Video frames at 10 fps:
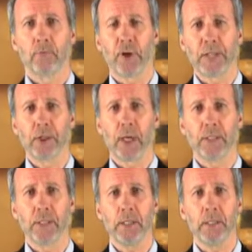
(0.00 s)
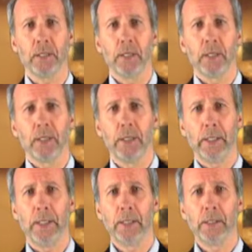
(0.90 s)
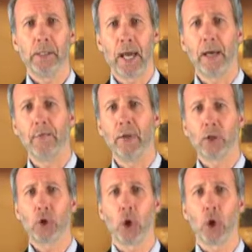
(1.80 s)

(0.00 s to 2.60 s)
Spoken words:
Franchisees need to have their